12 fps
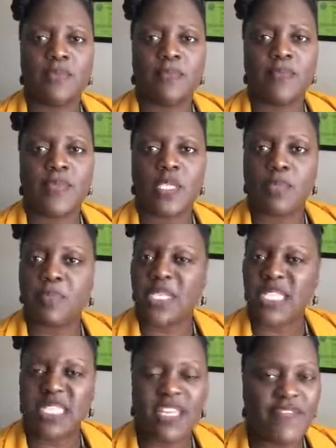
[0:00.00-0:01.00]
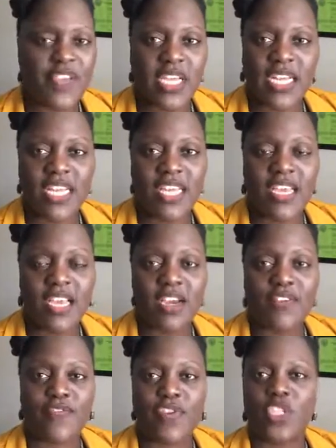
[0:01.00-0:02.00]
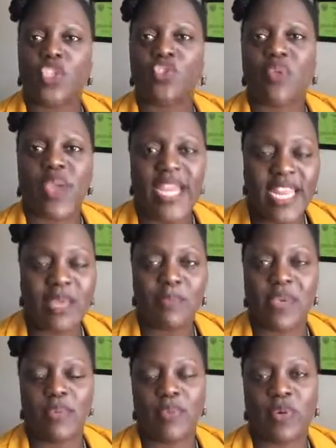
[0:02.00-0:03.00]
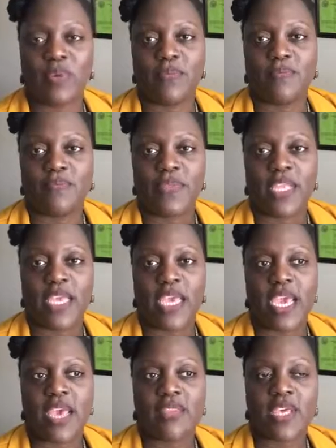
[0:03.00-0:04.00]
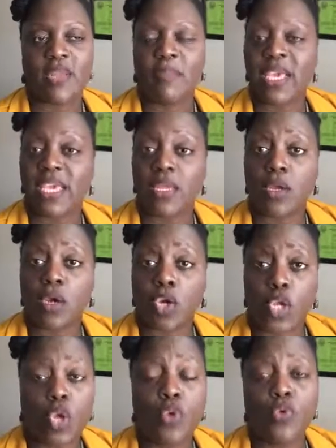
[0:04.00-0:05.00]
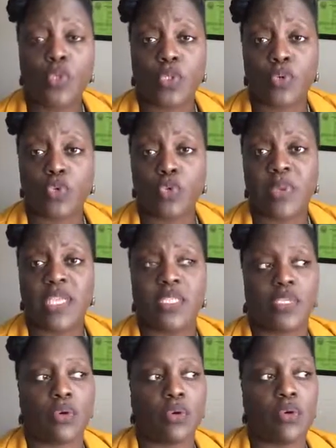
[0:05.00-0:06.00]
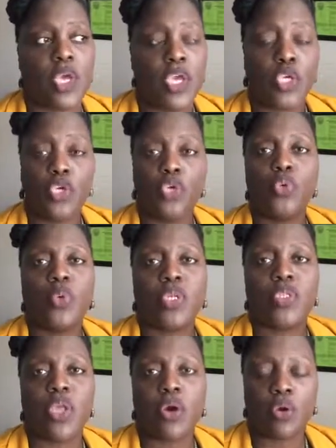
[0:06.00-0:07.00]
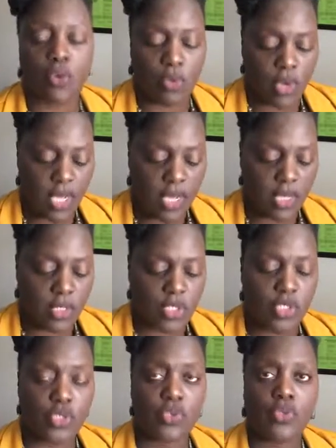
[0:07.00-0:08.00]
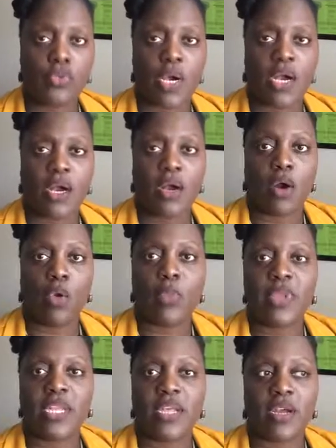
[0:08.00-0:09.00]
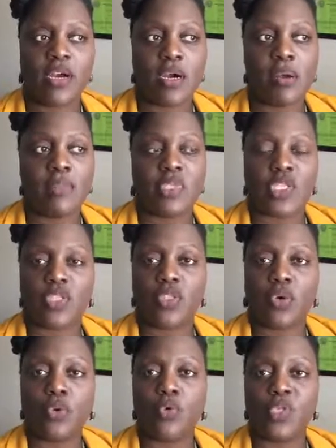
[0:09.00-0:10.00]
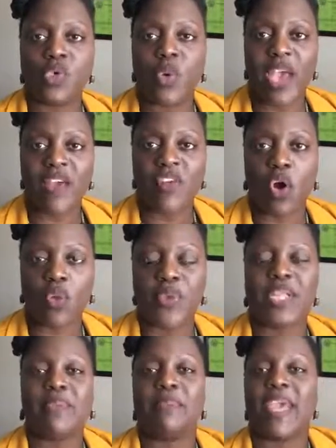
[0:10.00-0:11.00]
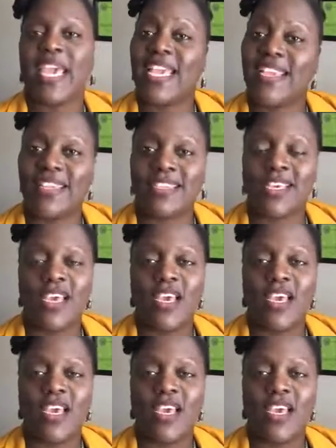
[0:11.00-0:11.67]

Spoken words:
specifically for training people, and then make it a closed group, and so you will know to open it up to those who have already paid